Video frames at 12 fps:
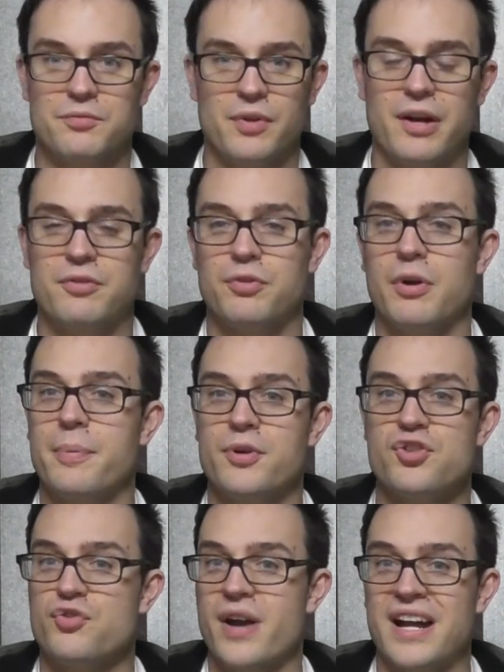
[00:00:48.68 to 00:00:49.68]
I grew up
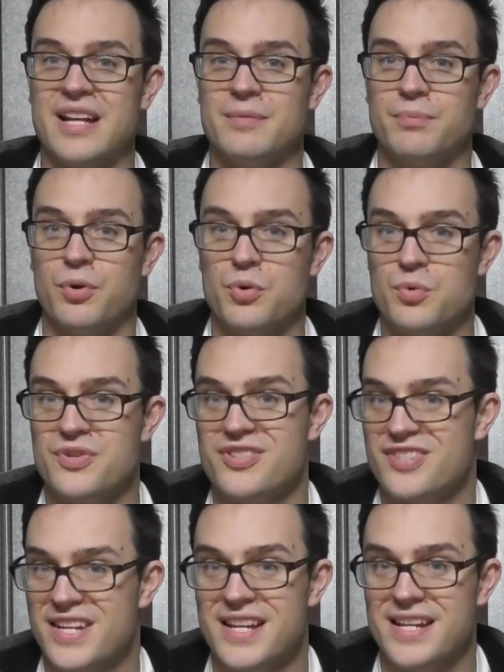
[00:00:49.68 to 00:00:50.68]
on Dragon Ball
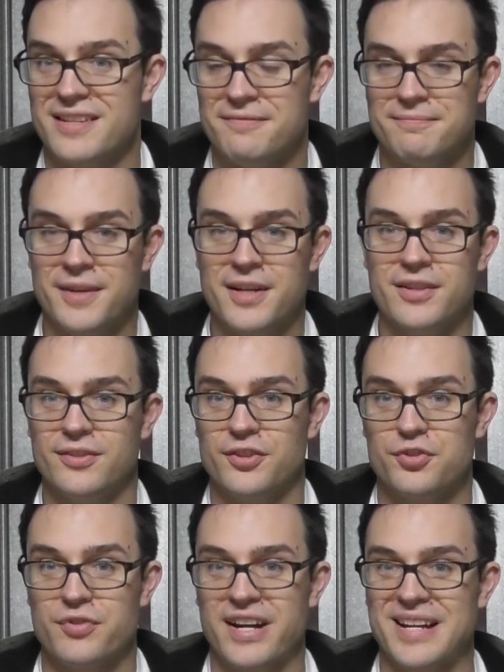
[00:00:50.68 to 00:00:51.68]
Z,
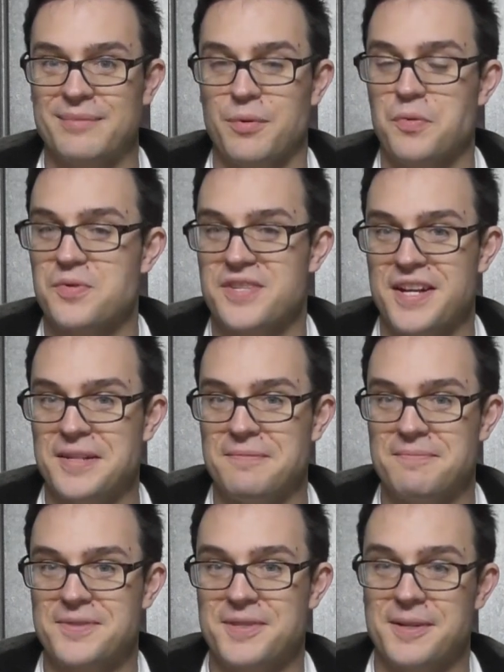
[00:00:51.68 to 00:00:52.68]
not Dragon Ball Z,
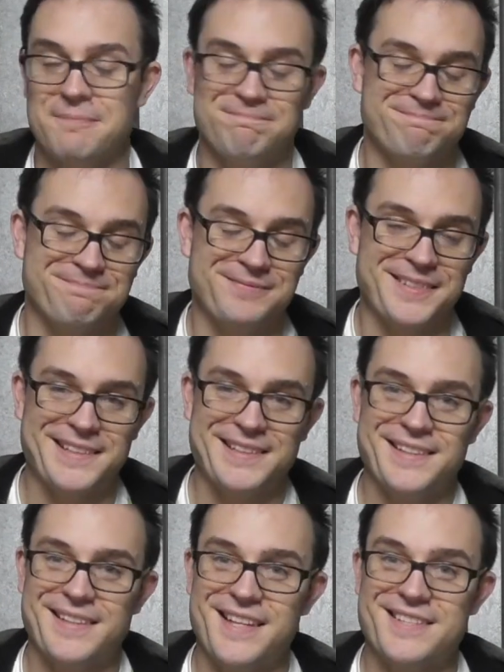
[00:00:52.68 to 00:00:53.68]
so
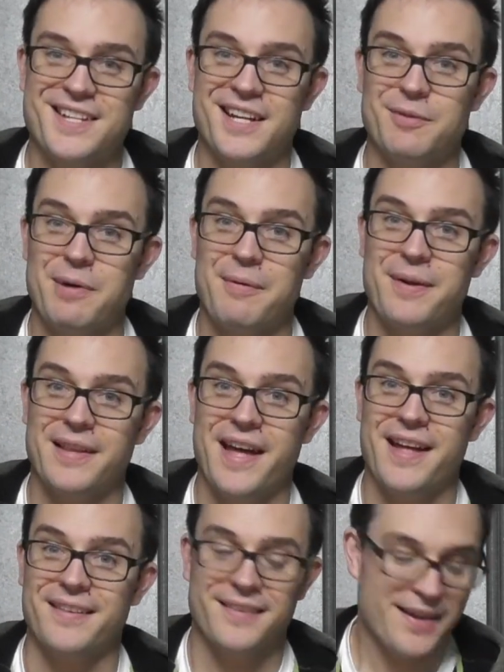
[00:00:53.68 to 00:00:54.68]
that's kind of where we
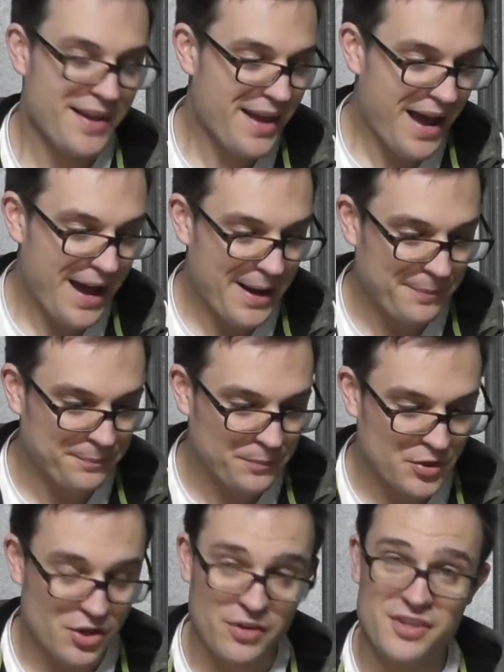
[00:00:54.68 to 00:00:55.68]
land.
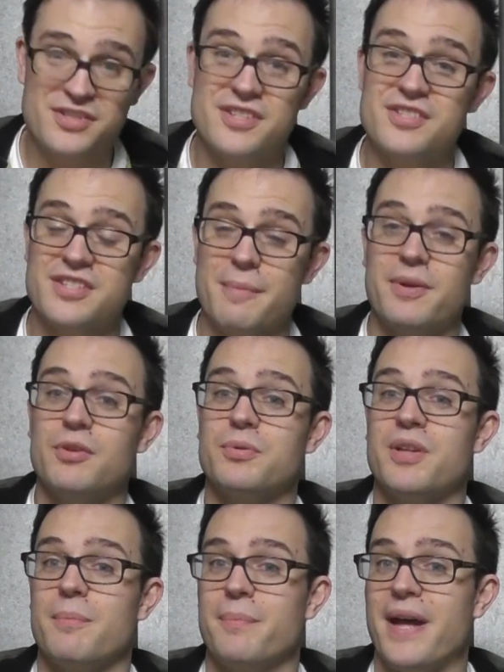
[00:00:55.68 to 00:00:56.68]
So this is something you
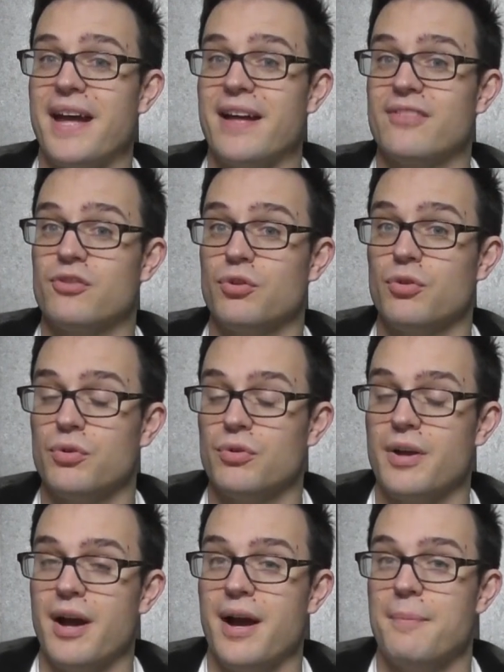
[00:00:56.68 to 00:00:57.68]
would compare
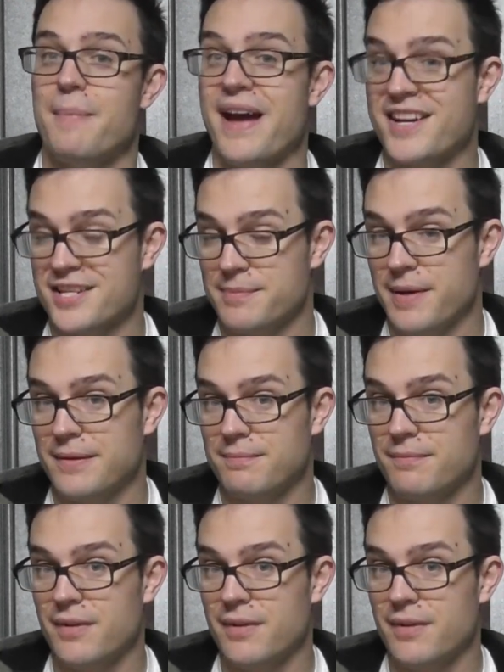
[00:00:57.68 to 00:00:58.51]
to MaxiMet.